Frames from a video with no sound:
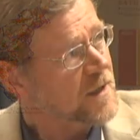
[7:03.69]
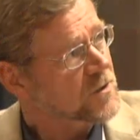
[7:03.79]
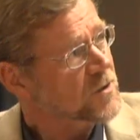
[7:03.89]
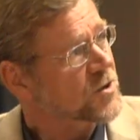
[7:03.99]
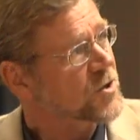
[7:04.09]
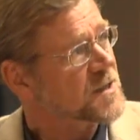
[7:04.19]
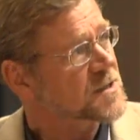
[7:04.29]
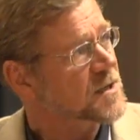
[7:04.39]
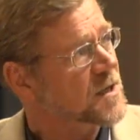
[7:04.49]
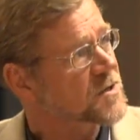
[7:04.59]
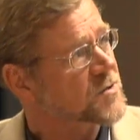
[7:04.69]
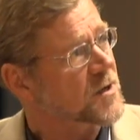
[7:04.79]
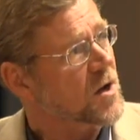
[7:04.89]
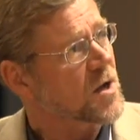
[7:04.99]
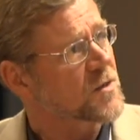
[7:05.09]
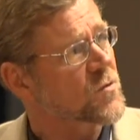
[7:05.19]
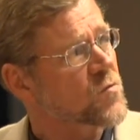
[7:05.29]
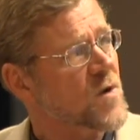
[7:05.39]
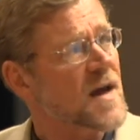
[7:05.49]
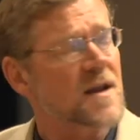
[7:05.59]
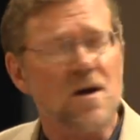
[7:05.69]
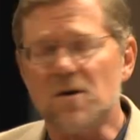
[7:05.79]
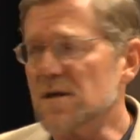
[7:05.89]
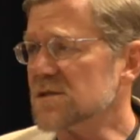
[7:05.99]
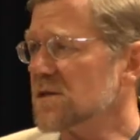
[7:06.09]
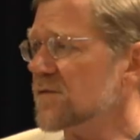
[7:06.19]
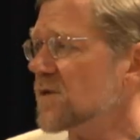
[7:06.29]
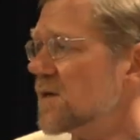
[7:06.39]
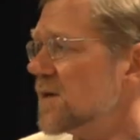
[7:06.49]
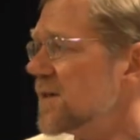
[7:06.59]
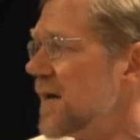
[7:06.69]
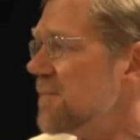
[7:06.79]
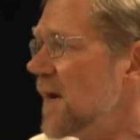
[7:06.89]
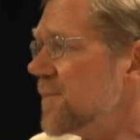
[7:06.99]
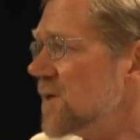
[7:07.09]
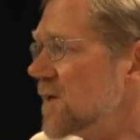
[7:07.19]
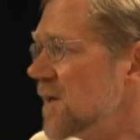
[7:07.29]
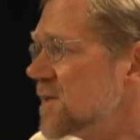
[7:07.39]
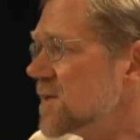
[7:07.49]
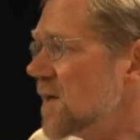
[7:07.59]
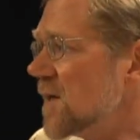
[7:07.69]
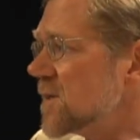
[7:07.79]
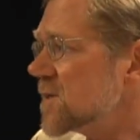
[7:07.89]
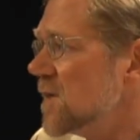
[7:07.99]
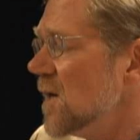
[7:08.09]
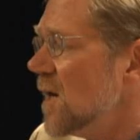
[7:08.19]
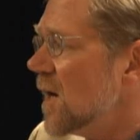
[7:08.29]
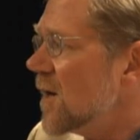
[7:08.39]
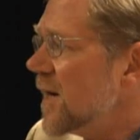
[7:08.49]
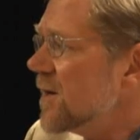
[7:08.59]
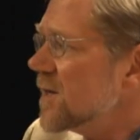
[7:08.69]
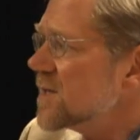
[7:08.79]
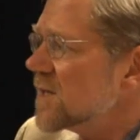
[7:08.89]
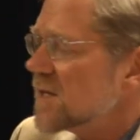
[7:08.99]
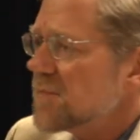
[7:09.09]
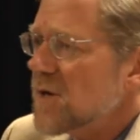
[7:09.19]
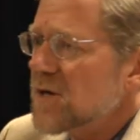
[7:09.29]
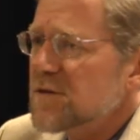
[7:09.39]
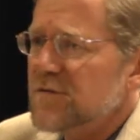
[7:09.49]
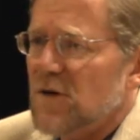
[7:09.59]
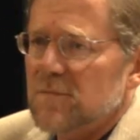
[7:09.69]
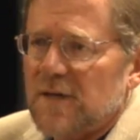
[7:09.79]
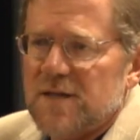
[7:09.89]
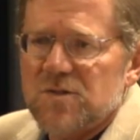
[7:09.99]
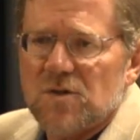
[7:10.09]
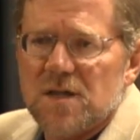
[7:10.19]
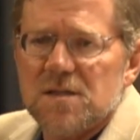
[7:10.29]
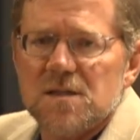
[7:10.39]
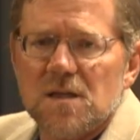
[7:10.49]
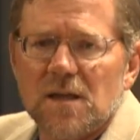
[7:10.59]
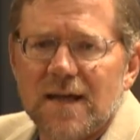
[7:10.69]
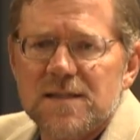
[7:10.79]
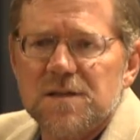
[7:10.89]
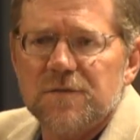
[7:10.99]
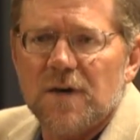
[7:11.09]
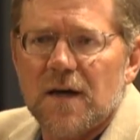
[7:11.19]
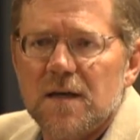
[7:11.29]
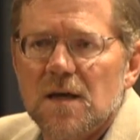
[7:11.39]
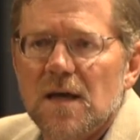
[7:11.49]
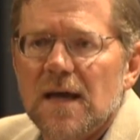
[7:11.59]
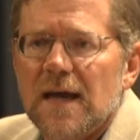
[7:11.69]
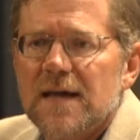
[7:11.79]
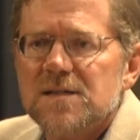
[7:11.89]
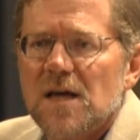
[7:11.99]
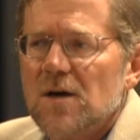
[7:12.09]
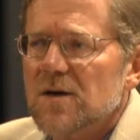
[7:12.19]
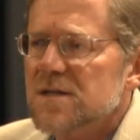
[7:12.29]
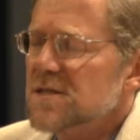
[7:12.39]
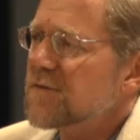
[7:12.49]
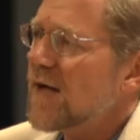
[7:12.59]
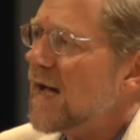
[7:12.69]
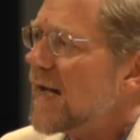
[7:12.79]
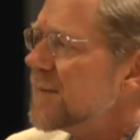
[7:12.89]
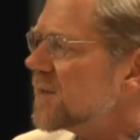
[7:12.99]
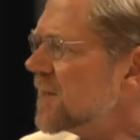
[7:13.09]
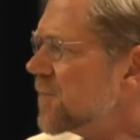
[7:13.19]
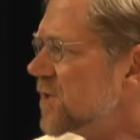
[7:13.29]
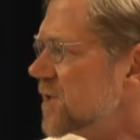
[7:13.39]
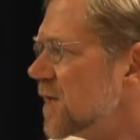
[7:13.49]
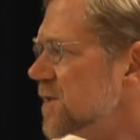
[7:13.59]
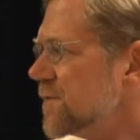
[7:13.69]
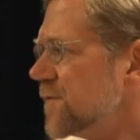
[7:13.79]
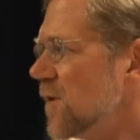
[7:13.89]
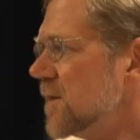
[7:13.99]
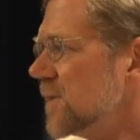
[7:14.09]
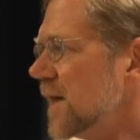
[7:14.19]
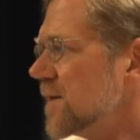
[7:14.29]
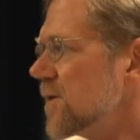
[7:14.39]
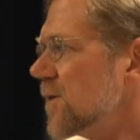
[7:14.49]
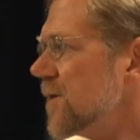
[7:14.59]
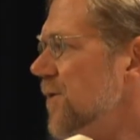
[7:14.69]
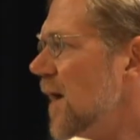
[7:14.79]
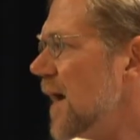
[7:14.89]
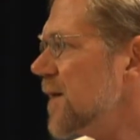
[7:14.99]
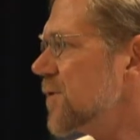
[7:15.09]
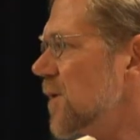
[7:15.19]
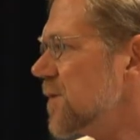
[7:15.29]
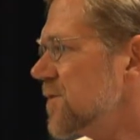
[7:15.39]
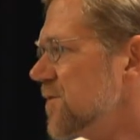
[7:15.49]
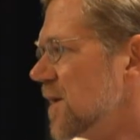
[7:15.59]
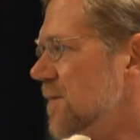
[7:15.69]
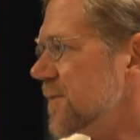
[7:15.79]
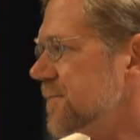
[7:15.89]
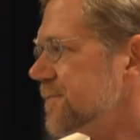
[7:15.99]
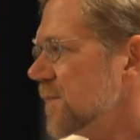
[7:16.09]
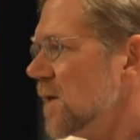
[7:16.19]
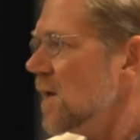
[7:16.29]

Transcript: and in fact look across the country, all the red areas of, on that map of the United States are areas that the American Farmland Trust has classified as areas of highly productive farmland that are under high threat of development.